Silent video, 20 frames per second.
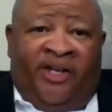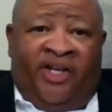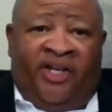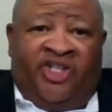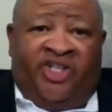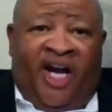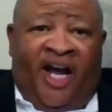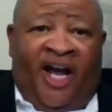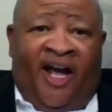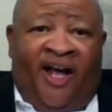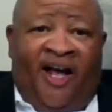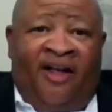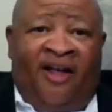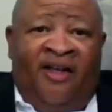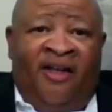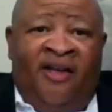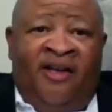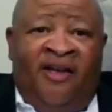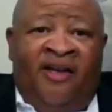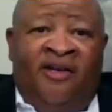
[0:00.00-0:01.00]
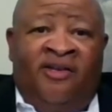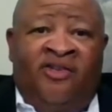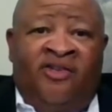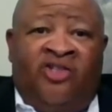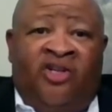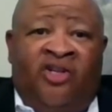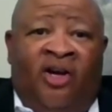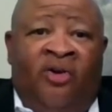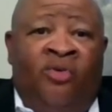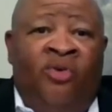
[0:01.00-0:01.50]
for another child.
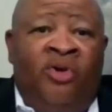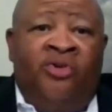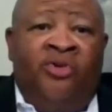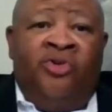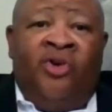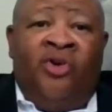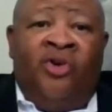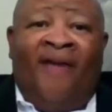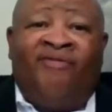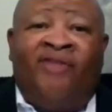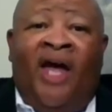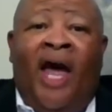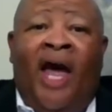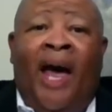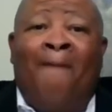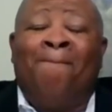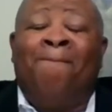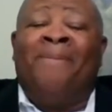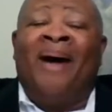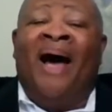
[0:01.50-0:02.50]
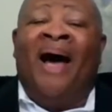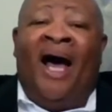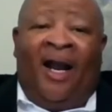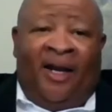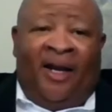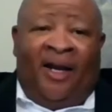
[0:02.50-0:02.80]
So you have to have